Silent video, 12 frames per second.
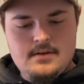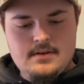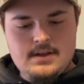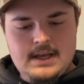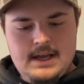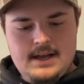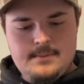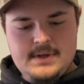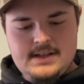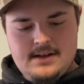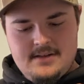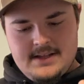Yeah, I mean,
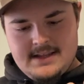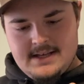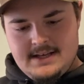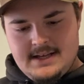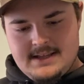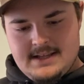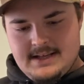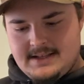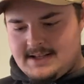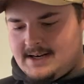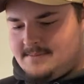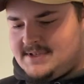the only thing I think
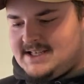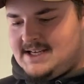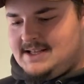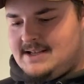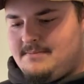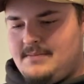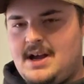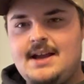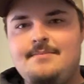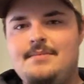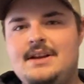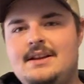that I'm seeing that
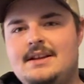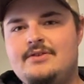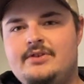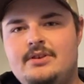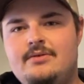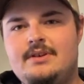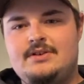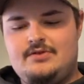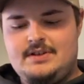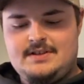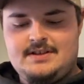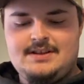might be an issue is
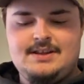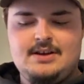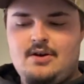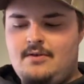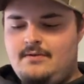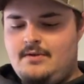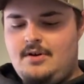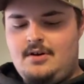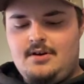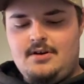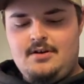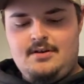just the
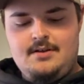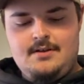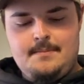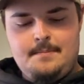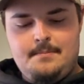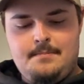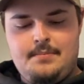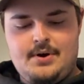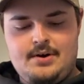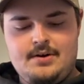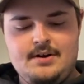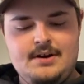overall
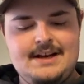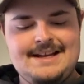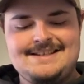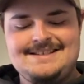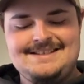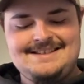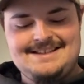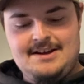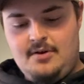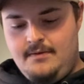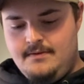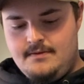bar itself.